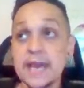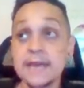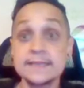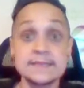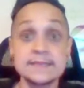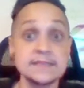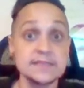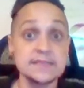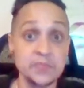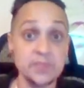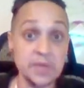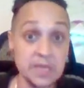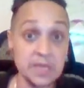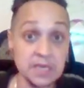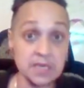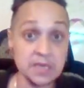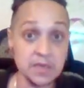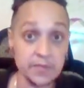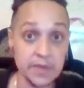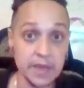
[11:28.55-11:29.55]
has this
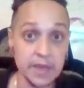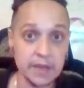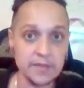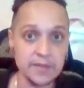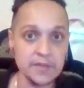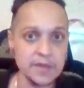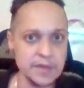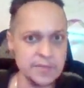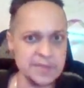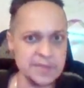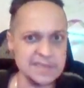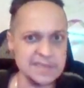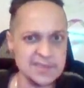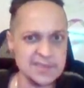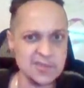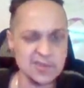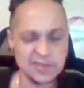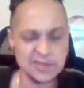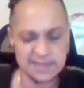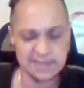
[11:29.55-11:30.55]
opinion about them, and
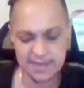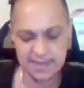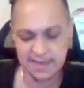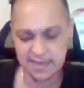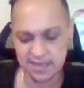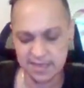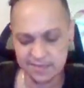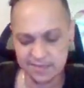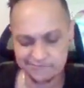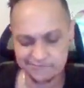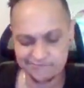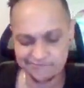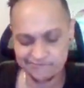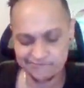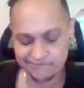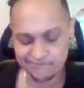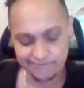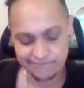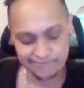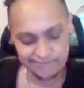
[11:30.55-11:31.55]
so it's kind of
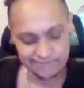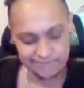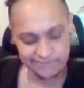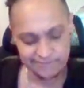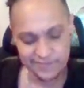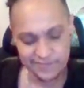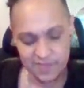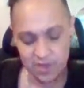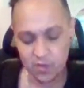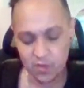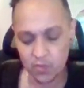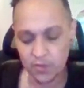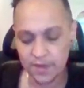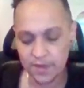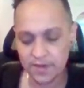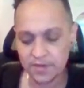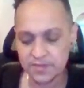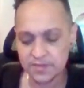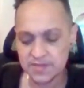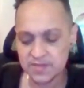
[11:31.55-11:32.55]
a
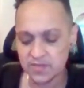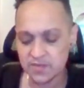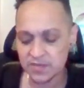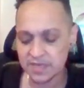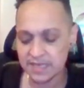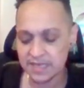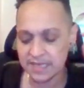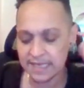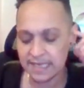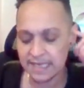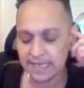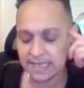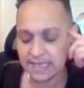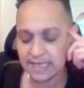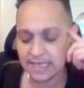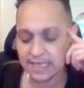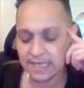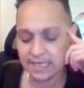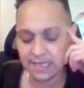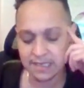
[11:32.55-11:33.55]
weird, sort of
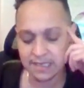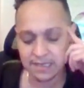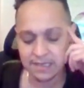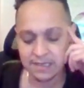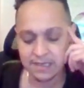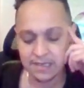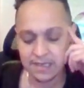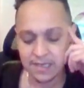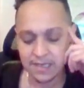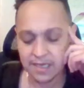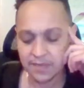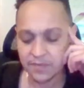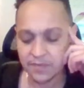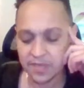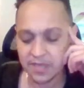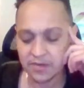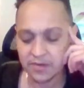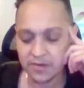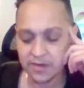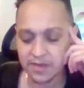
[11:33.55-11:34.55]
needy, I'm
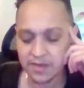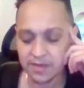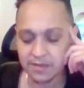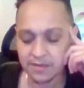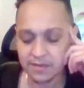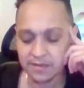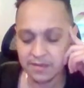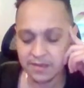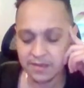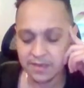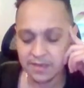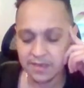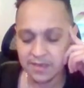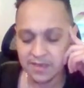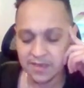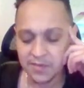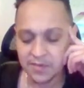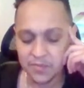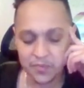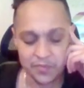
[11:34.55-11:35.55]
hearing.
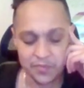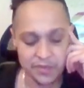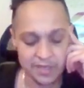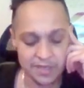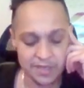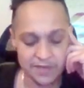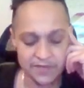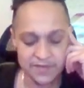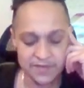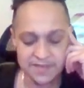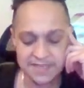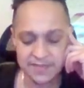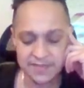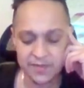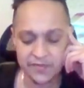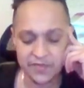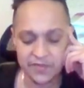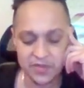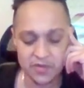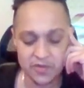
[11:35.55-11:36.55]
But for some
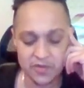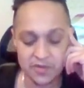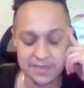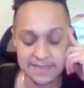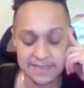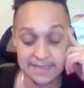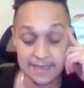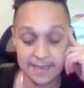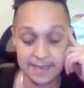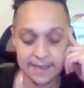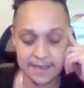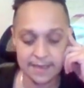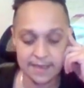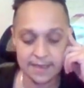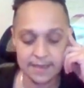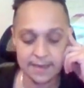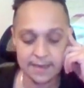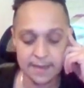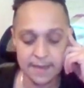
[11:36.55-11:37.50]
of you, it's like,